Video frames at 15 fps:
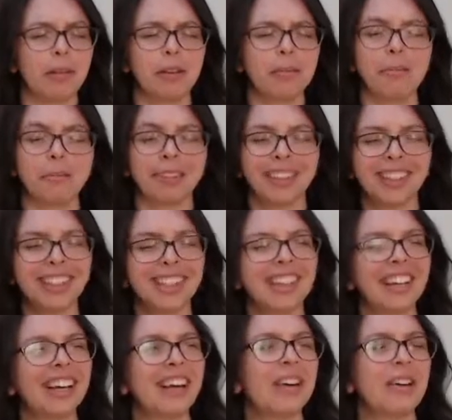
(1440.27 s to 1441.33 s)
them.
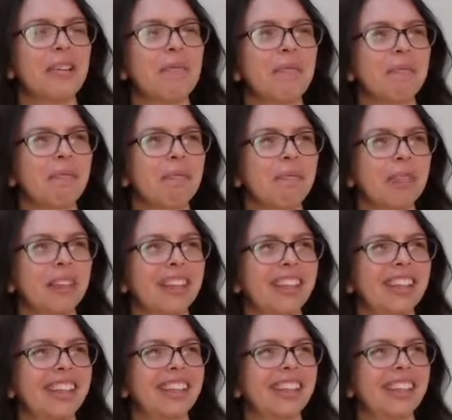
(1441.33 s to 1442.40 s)

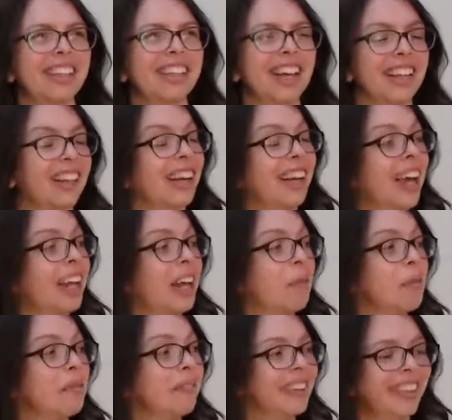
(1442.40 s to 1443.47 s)
That can
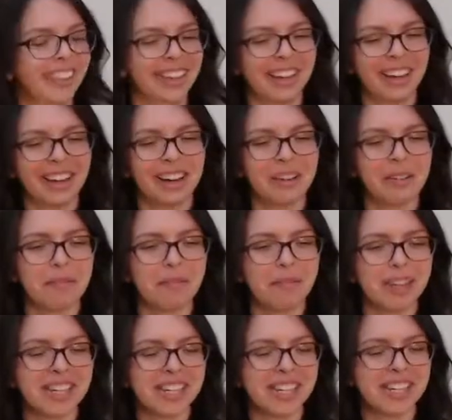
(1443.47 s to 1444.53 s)
happen. But
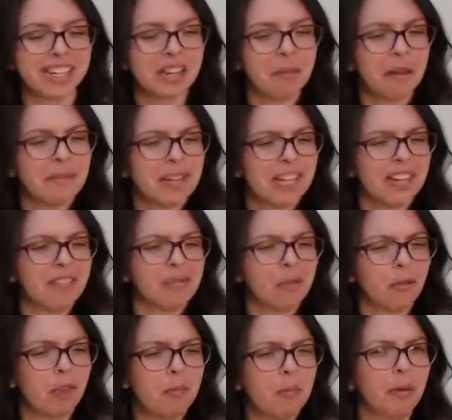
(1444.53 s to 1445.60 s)
just sometimes it's even more
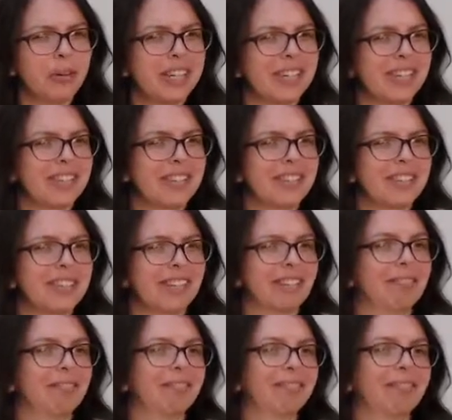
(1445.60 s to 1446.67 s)
in the body that you're just like,
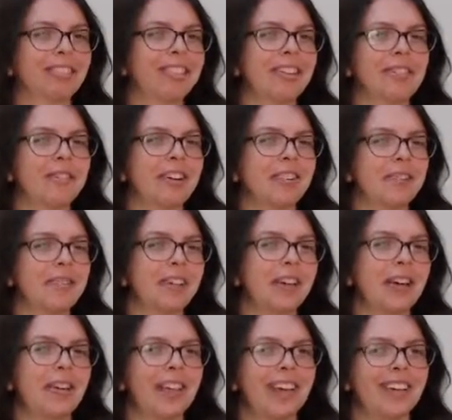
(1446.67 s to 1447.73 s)
I don't want to go
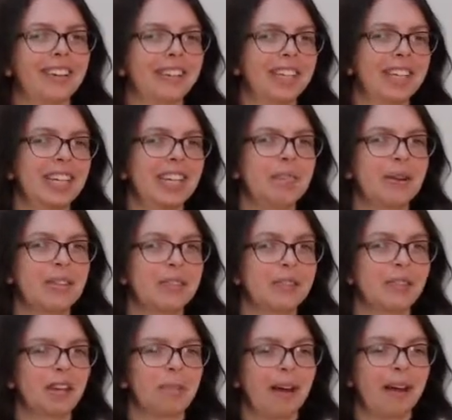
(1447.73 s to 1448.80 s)
there. I want to keep my
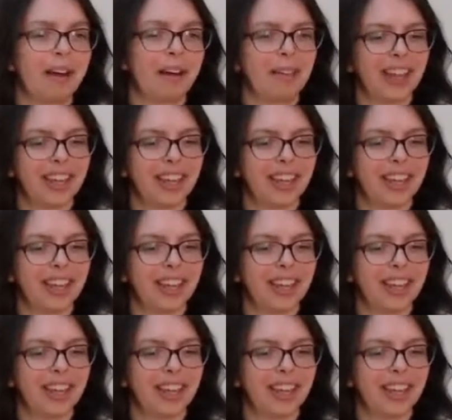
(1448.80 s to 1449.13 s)
story about how